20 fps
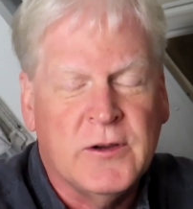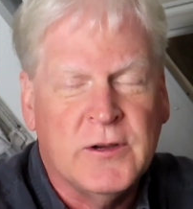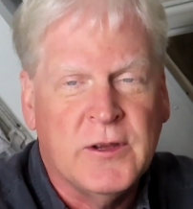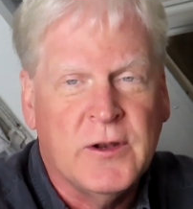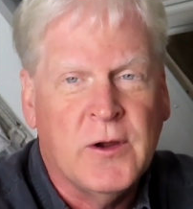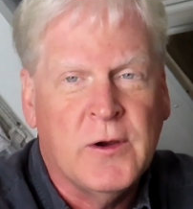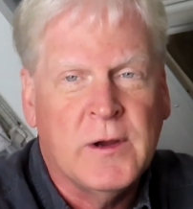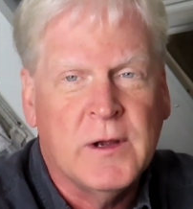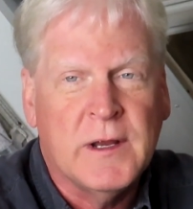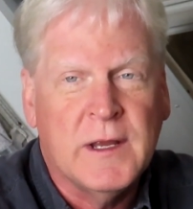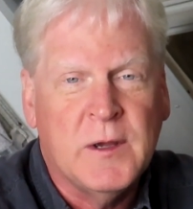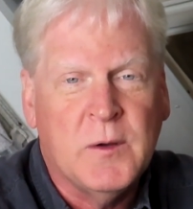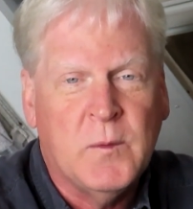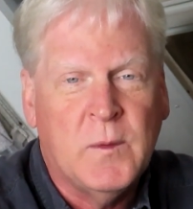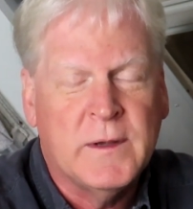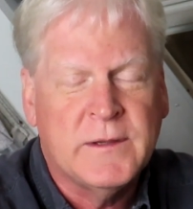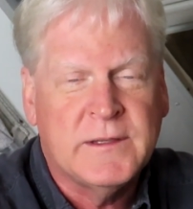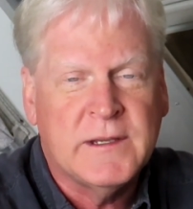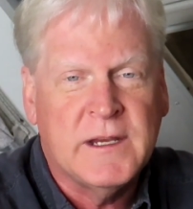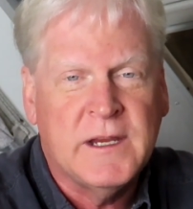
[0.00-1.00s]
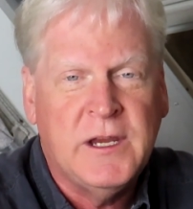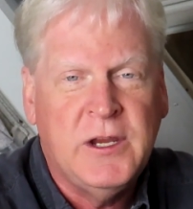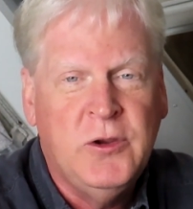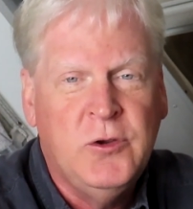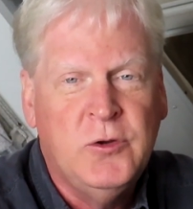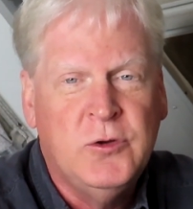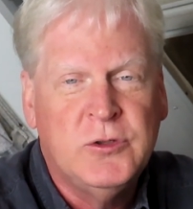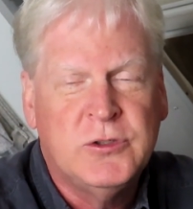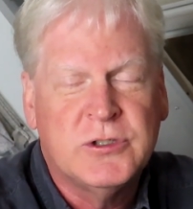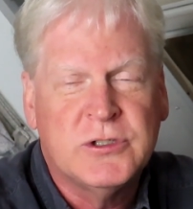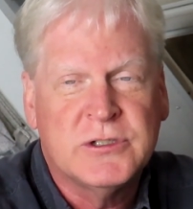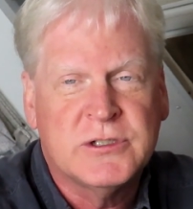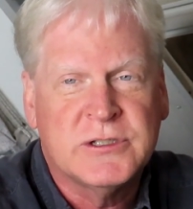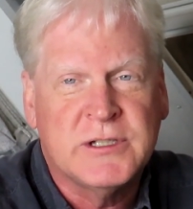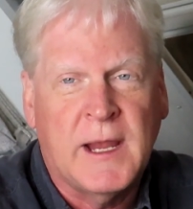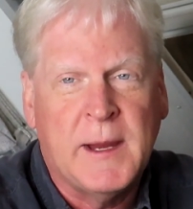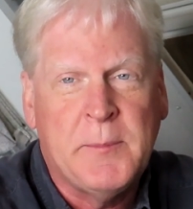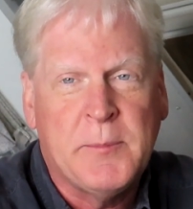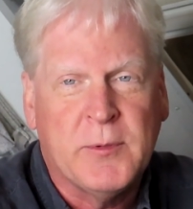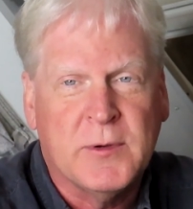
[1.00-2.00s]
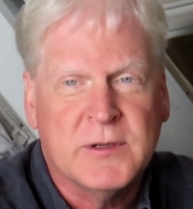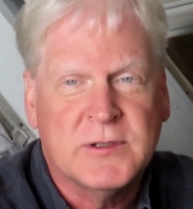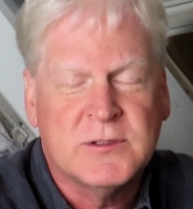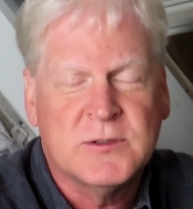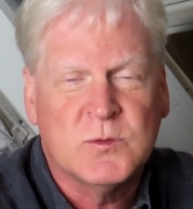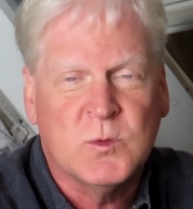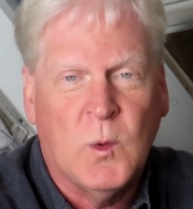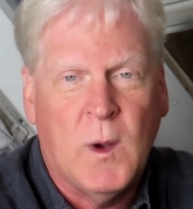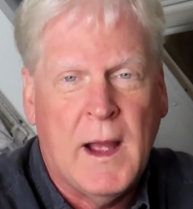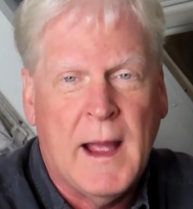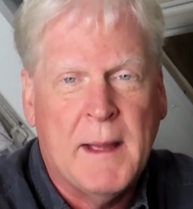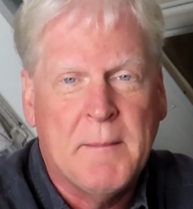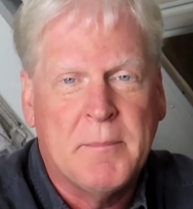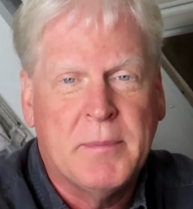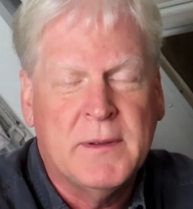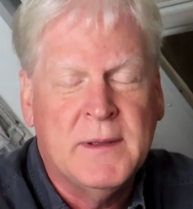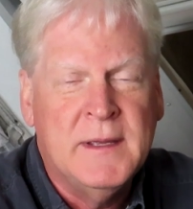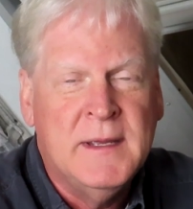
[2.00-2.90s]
You know, it was a huge cypress swamp,